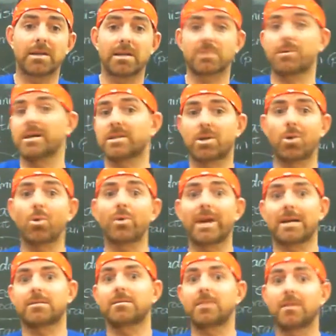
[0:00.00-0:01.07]
That's why it's called
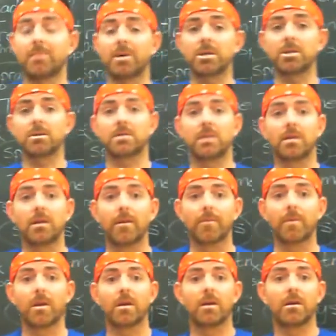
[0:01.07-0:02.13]
accident and emergency.
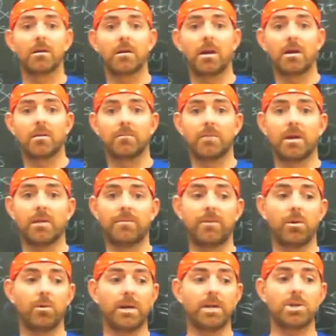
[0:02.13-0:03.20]
Yeah, if
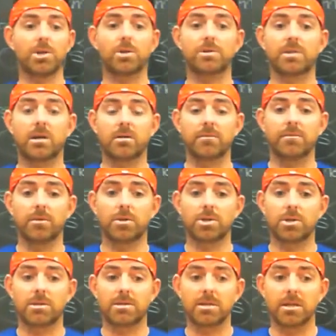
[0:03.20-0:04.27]
you injure yourself, you
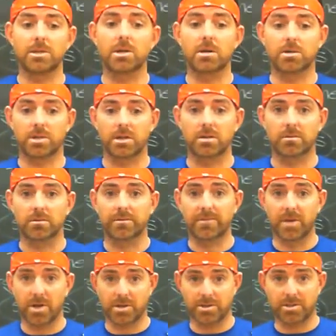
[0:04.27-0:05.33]
should see a doctor
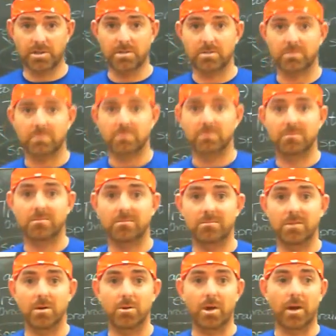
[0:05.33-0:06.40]
first,
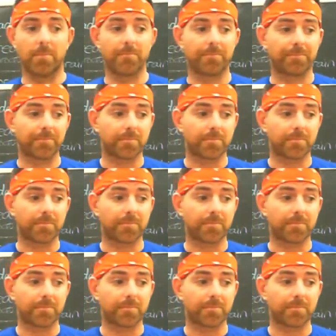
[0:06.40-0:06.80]
okay?